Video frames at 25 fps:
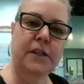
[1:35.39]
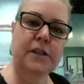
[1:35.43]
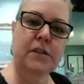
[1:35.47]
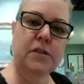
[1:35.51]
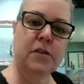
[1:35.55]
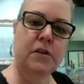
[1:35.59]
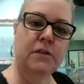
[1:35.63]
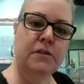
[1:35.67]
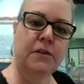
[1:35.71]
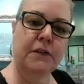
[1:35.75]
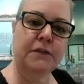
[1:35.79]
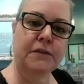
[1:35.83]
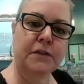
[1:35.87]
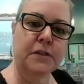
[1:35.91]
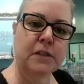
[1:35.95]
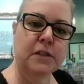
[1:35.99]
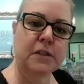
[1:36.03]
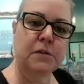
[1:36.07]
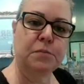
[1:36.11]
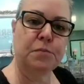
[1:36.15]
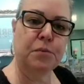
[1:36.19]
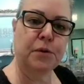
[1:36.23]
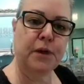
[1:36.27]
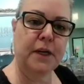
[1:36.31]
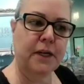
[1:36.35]
So if I have to
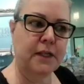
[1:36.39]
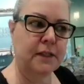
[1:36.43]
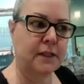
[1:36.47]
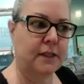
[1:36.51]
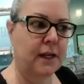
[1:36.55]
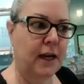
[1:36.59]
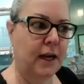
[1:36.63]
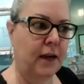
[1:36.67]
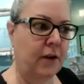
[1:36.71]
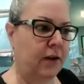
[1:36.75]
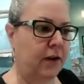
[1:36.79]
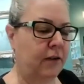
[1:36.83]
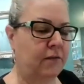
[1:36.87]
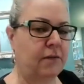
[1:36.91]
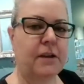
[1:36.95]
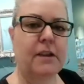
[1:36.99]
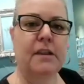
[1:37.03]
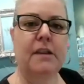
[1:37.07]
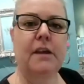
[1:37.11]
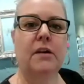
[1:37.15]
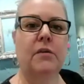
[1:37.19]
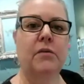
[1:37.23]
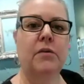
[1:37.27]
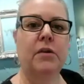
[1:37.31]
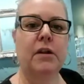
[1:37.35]
spray down
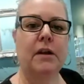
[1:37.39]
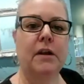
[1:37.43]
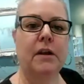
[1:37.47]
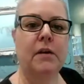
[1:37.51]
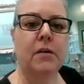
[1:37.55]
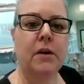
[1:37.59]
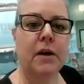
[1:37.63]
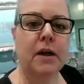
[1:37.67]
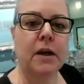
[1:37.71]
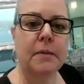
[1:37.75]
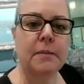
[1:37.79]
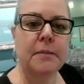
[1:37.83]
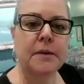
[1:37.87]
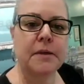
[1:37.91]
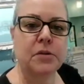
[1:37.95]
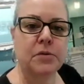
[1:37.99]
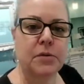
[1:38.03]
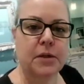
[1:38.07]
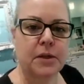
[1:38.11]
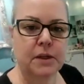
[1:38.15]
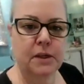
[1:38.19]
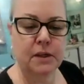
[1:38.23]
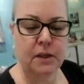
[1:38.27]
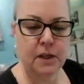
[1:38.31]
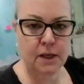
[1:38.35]
everything really quick in
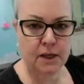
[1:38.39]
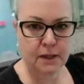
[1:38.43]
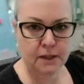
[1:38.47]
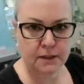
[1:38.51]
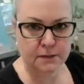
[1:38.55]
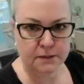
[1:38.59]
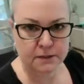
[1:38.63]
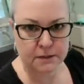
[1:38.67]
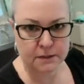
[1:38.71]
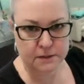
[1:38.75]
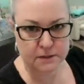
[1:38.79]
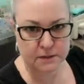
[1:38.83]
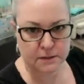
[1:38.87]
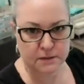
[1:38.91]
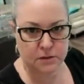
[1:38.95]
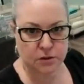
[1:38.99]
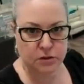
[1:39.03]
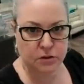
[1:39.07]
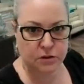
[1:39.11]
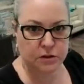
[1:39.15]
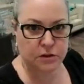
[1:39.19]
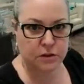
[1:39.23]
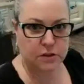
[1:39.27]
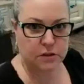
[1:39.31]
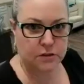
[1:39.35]
between clients, it's easier
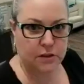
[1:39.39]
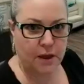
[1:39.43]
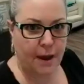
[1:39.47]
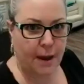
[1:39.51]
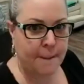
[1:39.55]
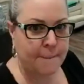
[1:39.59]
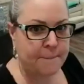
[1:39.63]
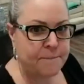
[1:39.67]
to do that.